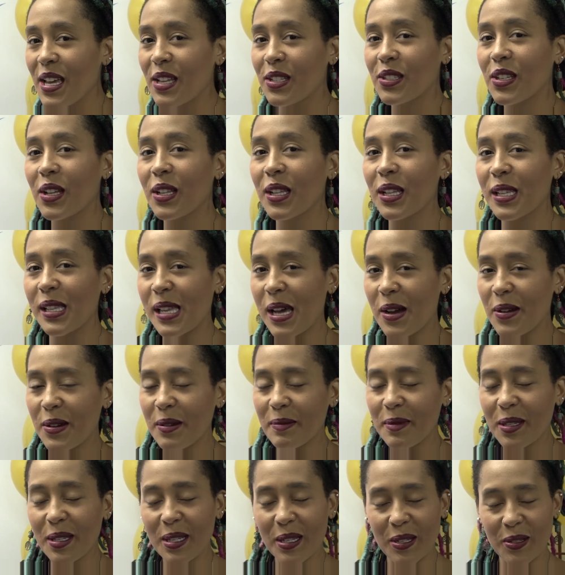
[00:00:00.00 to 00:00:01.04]
So I'll allow
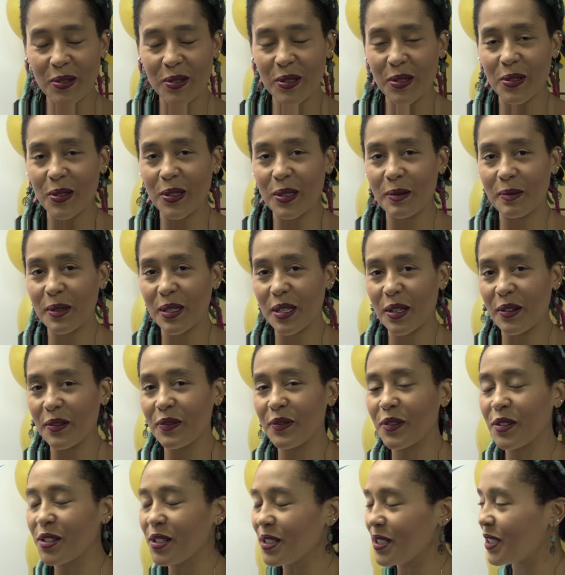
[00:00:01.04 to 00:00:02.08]
him to introduce himself
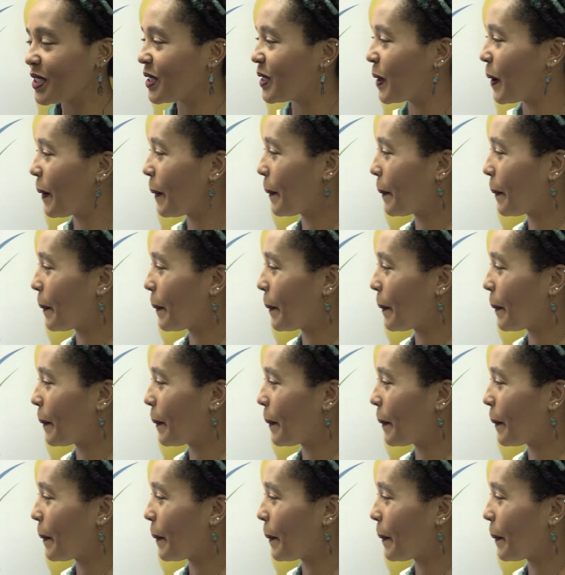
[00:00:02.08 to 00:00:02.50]
first.